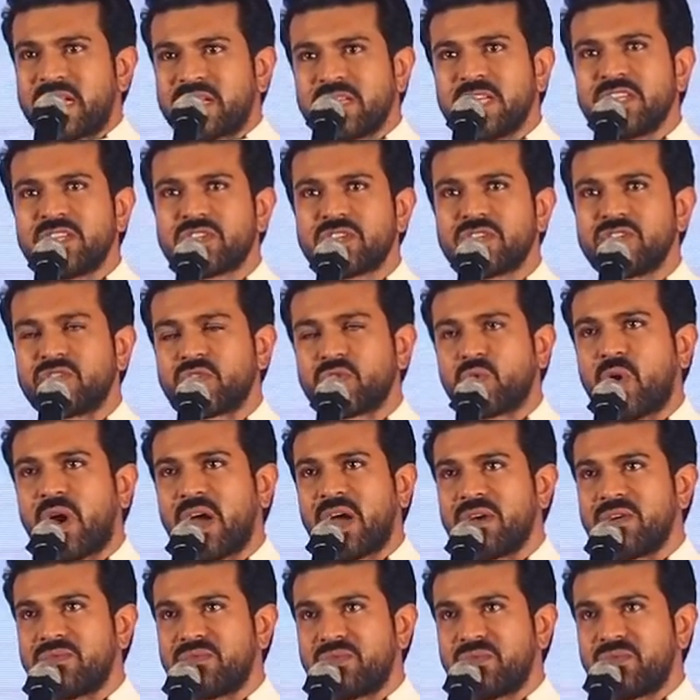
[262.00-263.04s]
technicians you
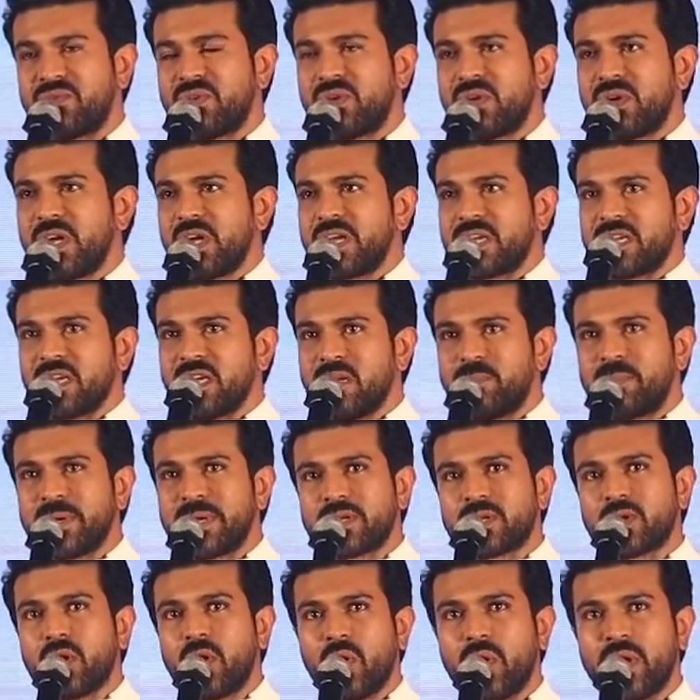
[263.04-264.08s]
have. Keep
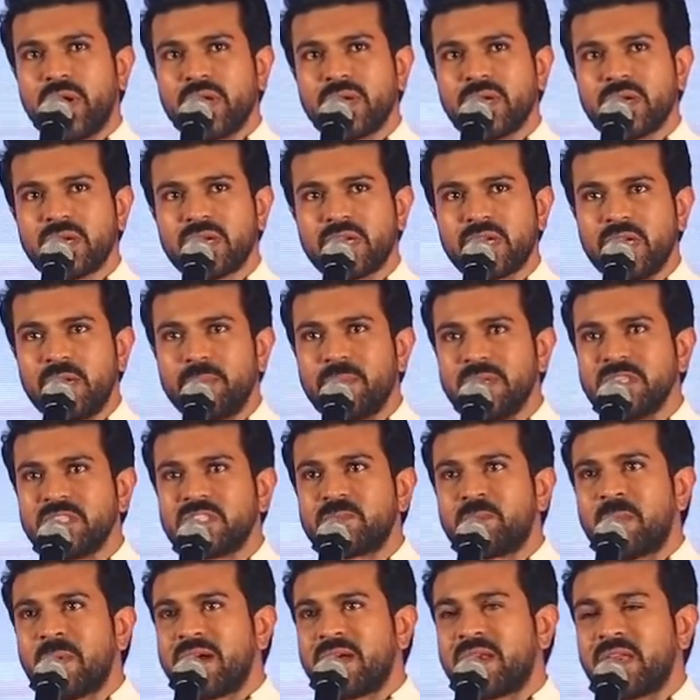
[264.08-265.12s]
it going, keep
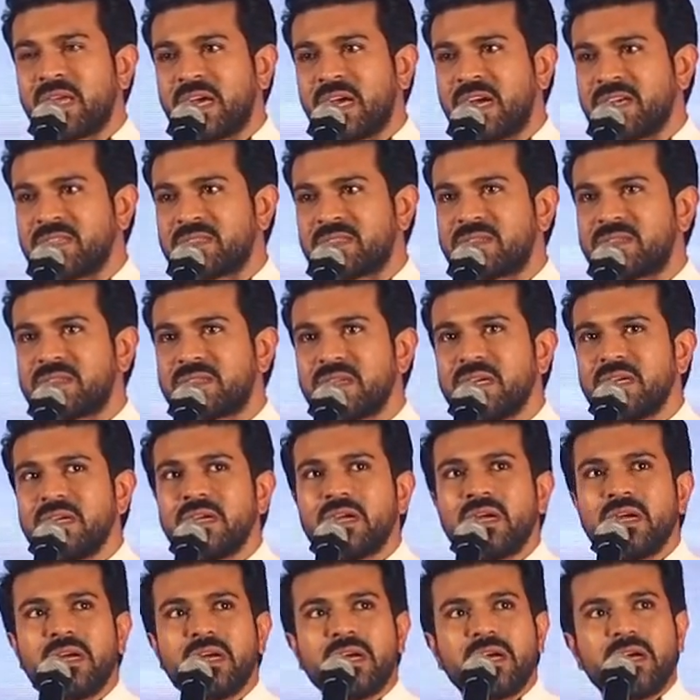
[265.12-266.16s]
inspiring us.
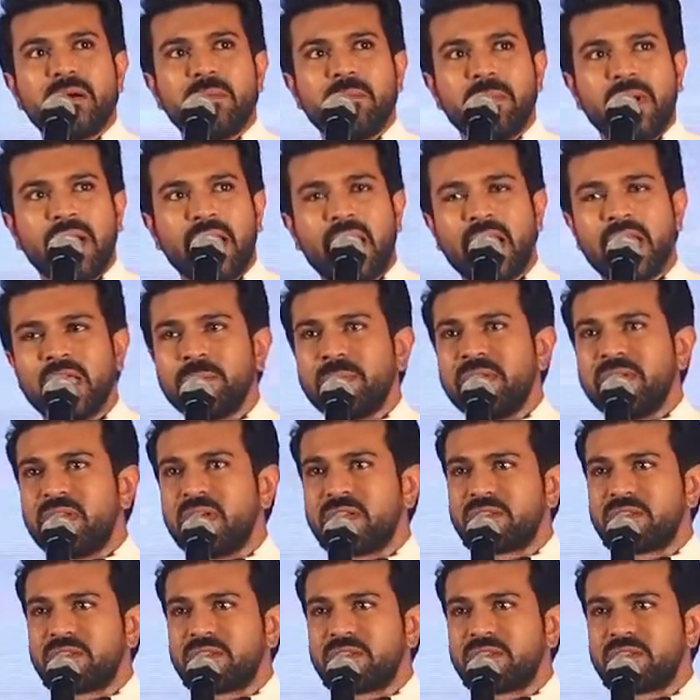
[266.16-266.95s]
Malayalam